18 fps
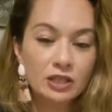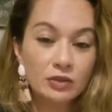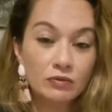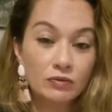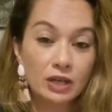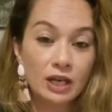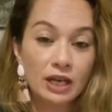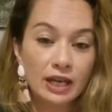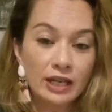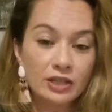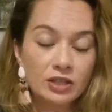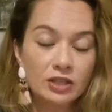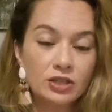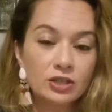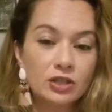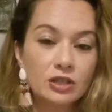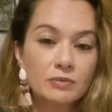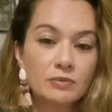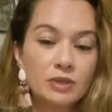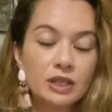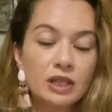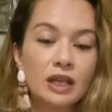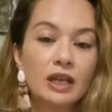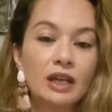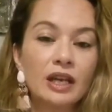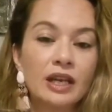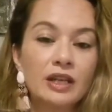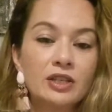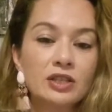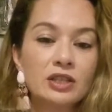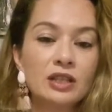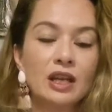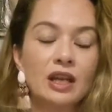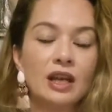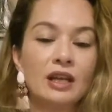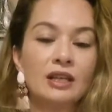is relationships and
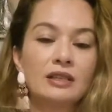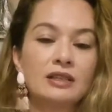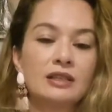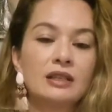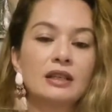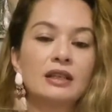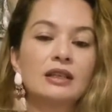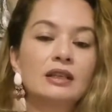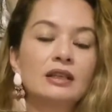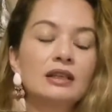connection, Cancer.